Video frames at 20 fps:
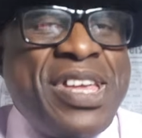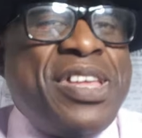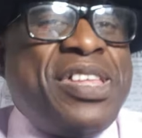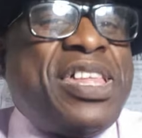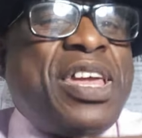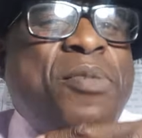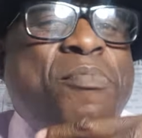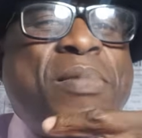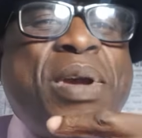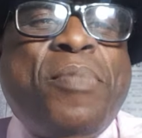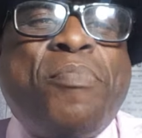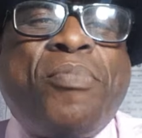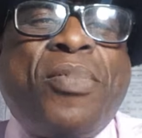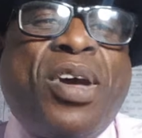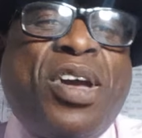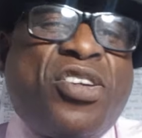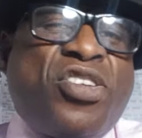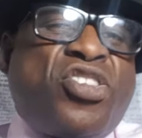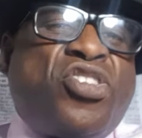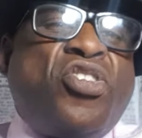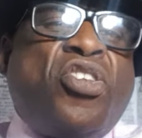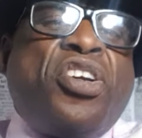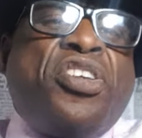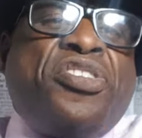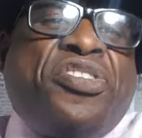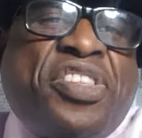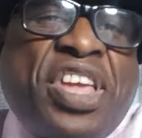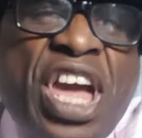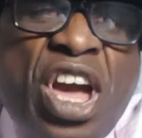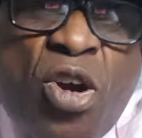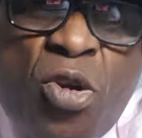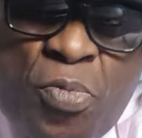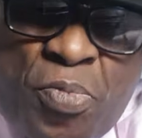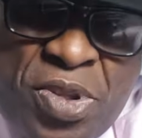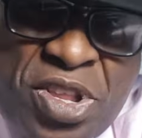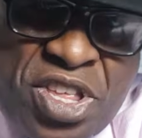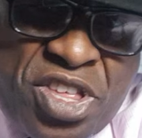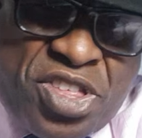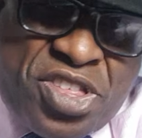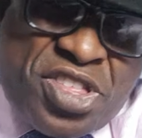Now remember, it's Nottingdale
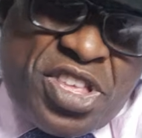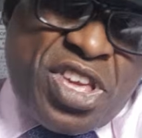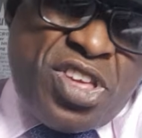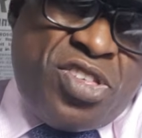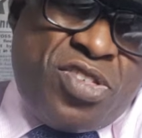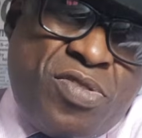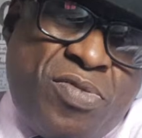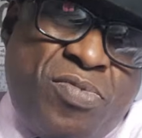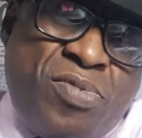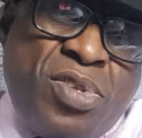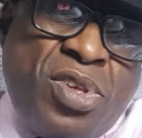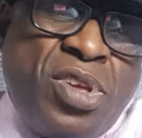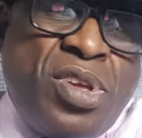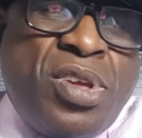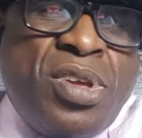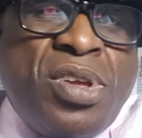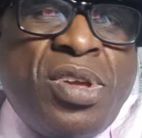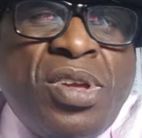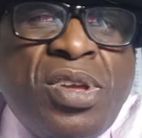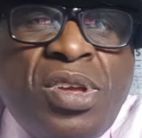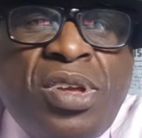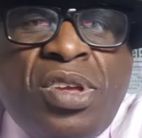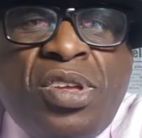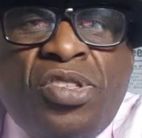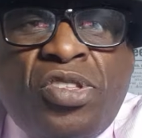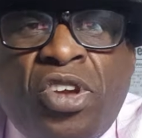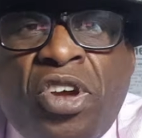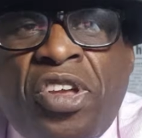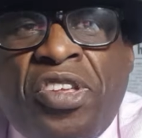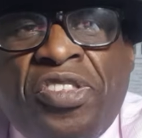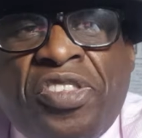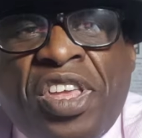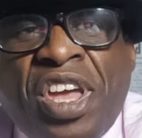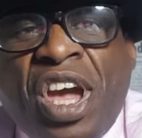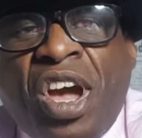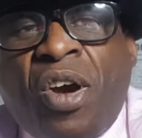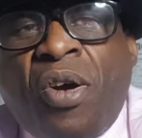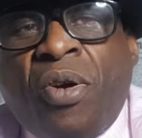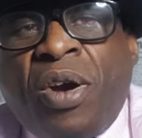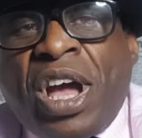Police Station.
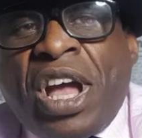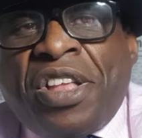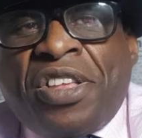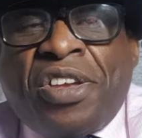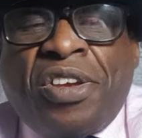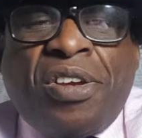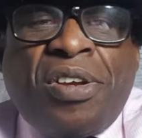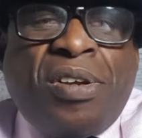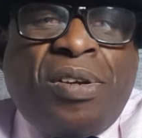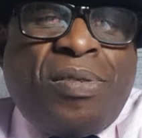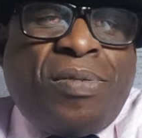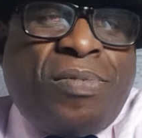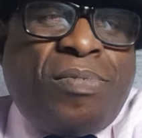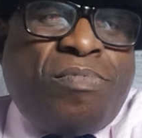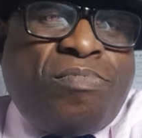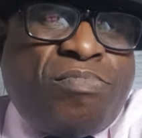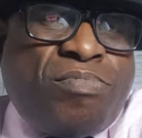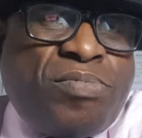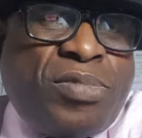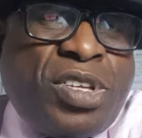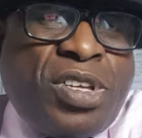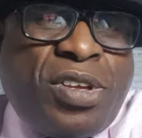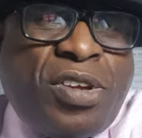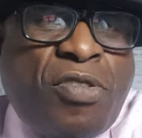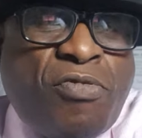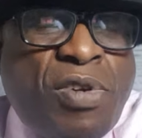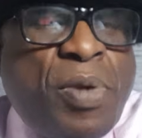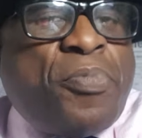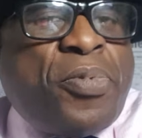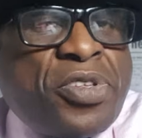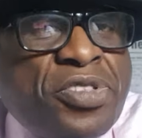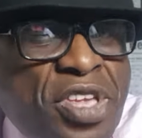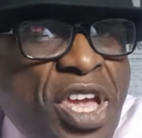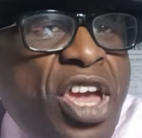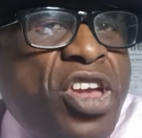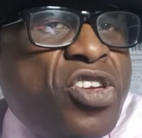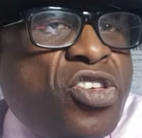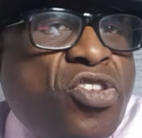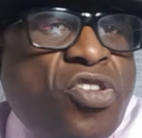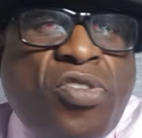Nottingdale had a
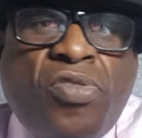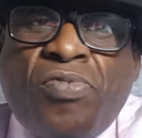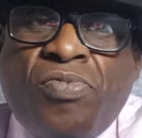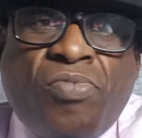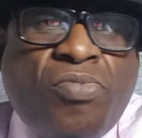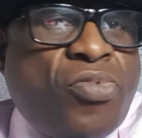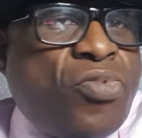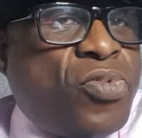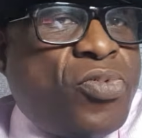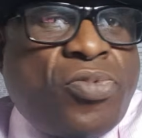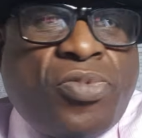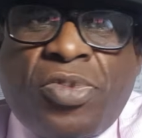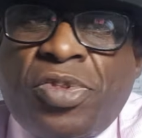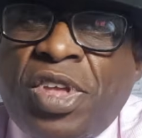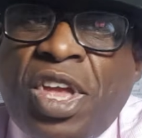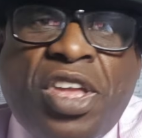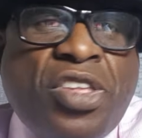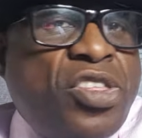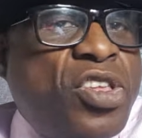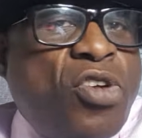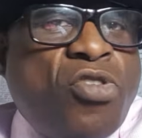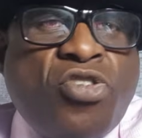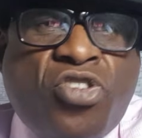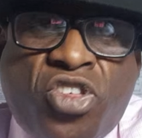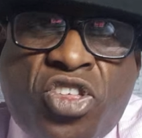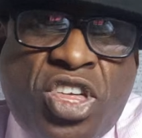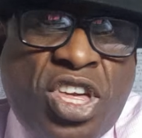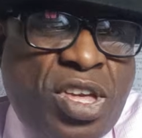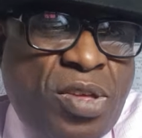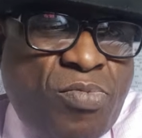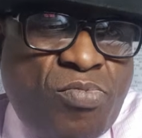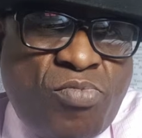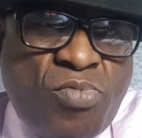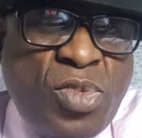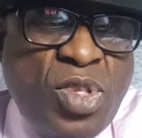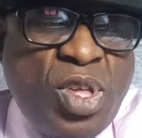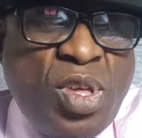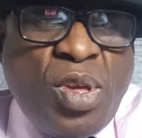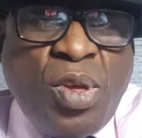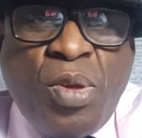reputation, take no shit,
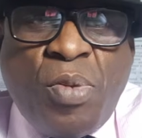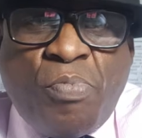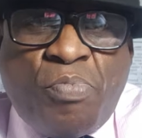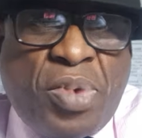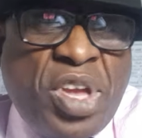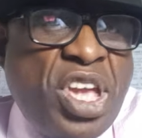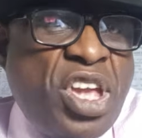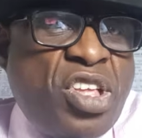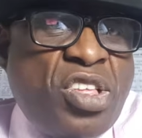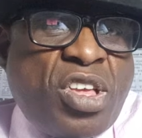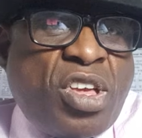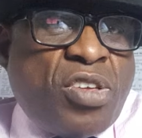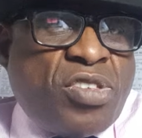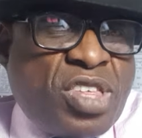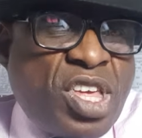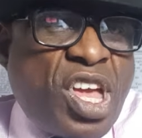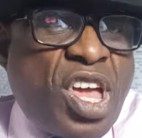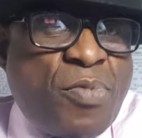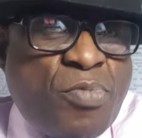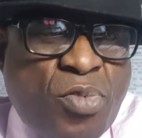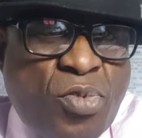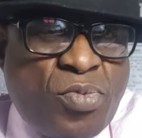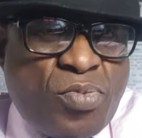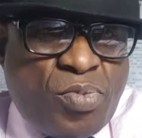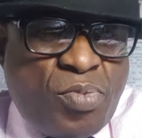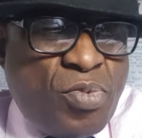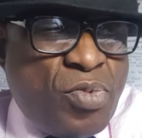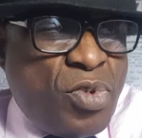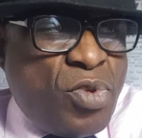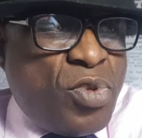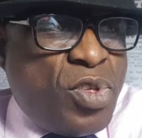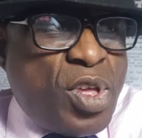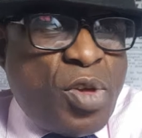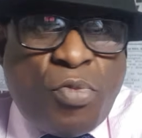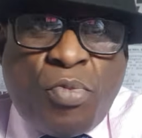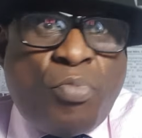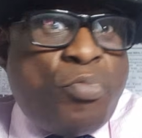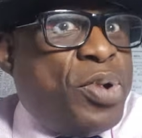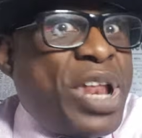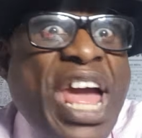beating us up.
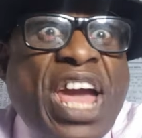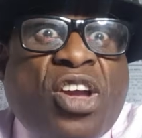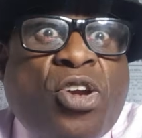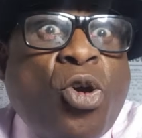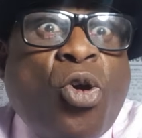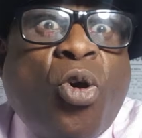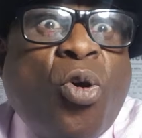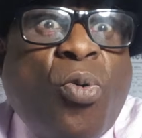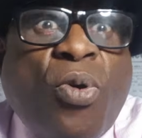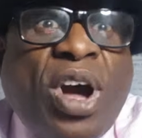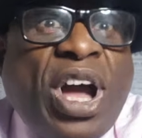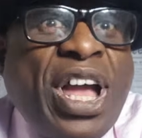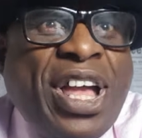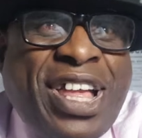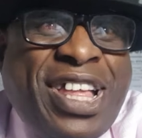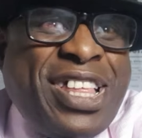Black or white.